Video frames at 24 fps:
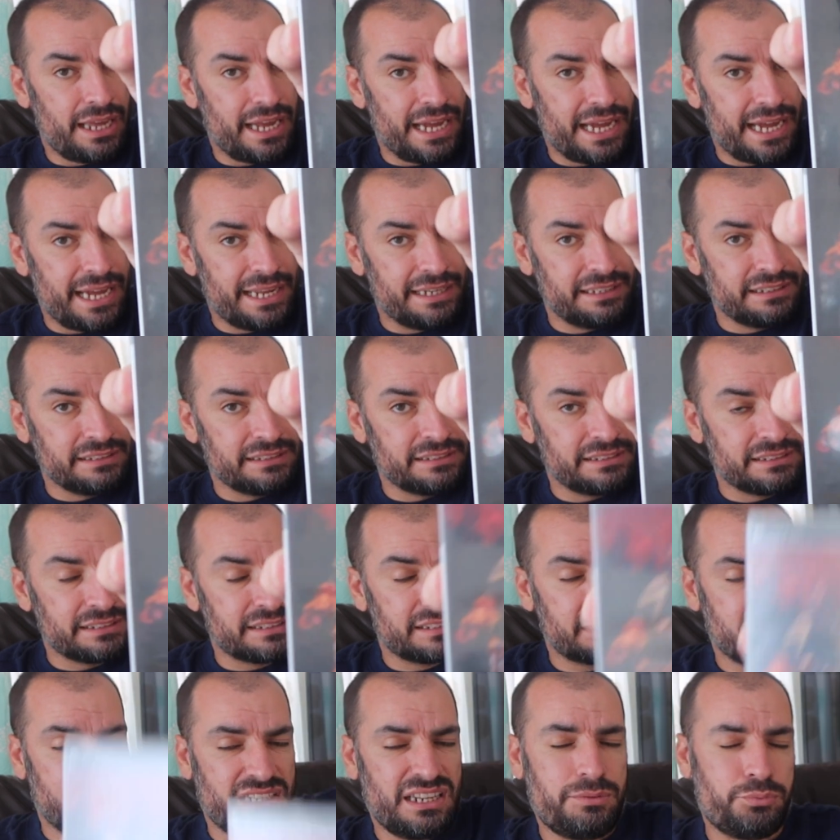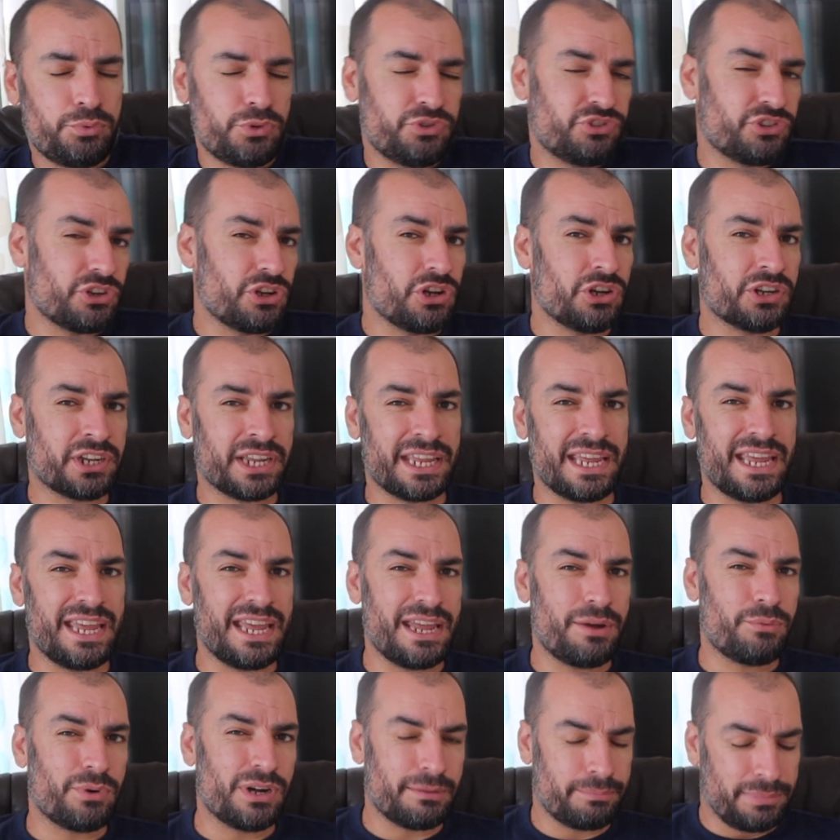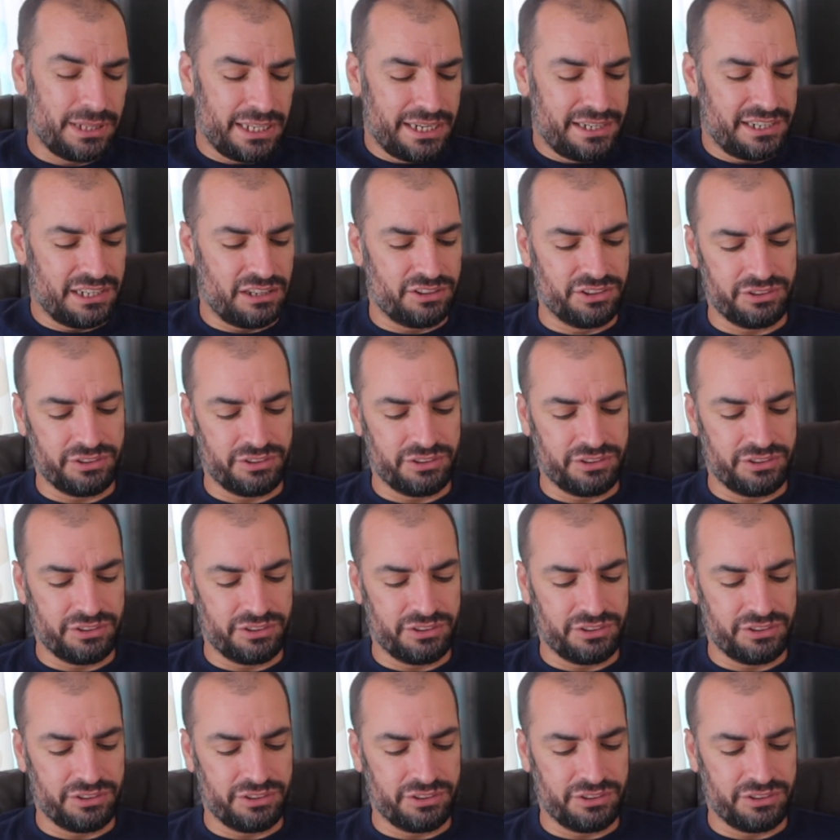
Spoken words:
And it was okay when I played it